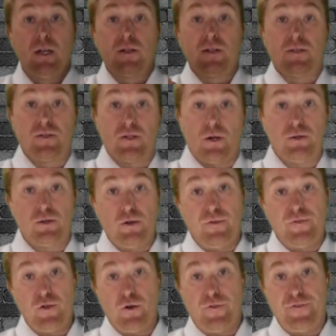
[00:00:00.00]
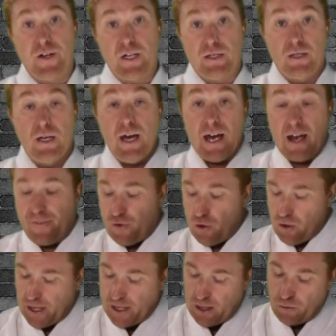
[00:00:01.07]
So too for your fist. If
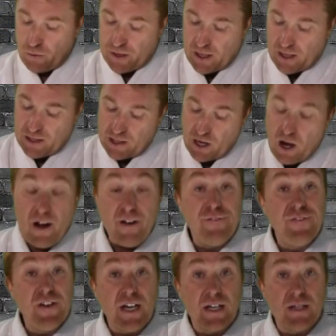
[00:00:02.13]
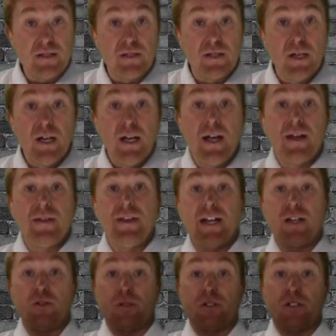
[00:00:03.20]
you're hitting with the entire fist,
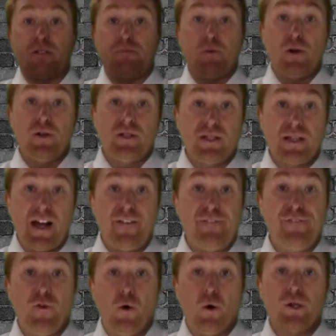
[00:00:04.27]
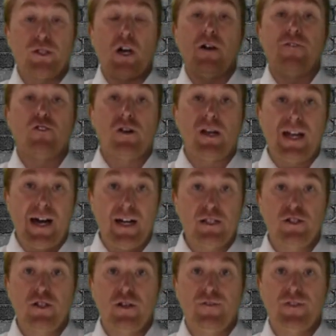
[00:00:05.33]
then you're dispersing that force over a large
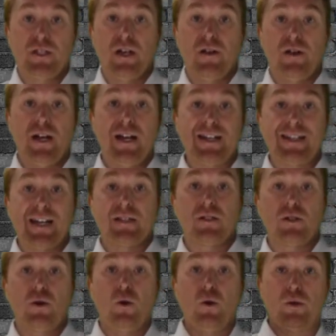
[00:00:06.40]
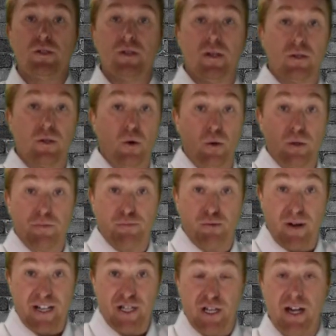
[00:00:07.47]
surface area. It doesn't cause
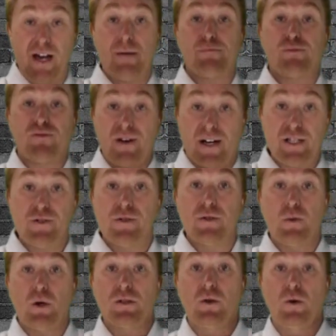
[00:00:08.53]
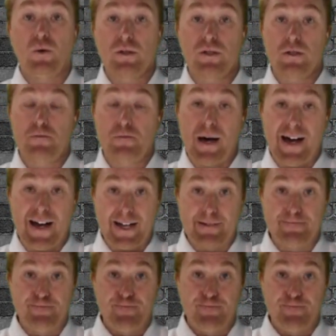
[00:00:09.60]
pressure, and pressure is what causes pain.